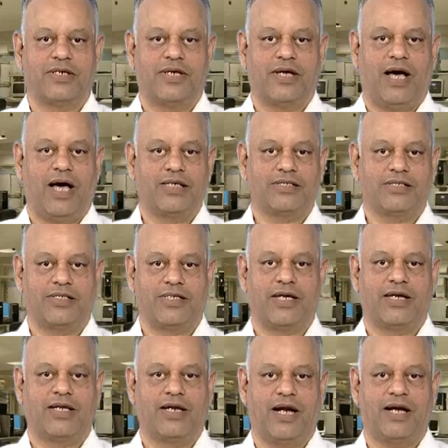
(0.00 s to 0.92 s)
I see
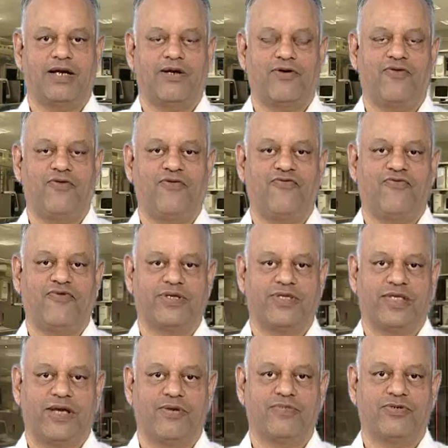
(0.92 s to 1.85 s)
a great role for
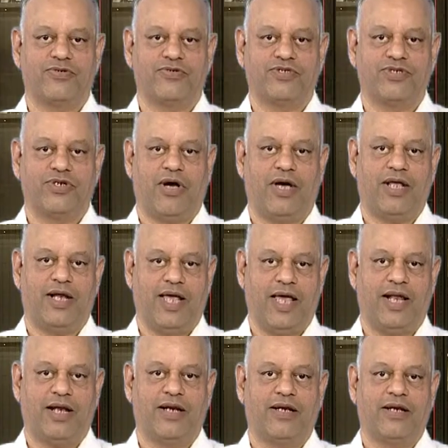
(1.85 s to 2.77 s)
them to join
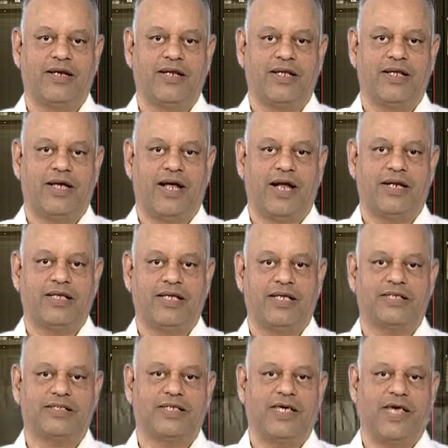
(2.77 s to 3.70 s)
in and
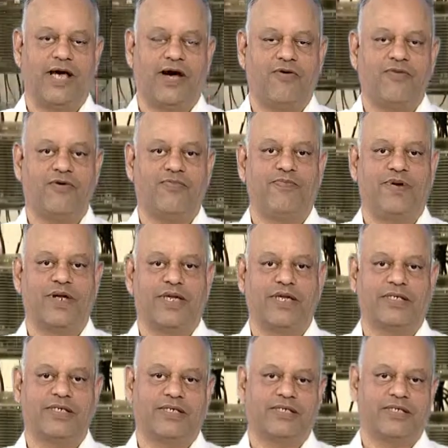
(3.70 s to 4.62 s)
then say how to bring
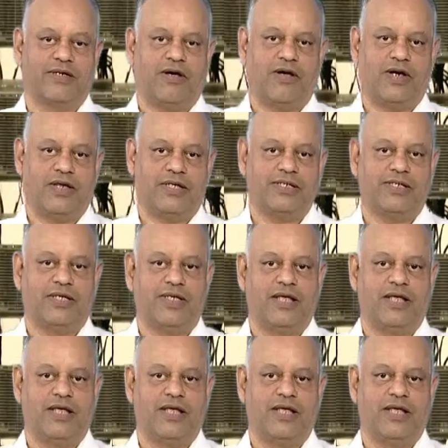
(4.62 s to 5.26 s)
in this knowledge.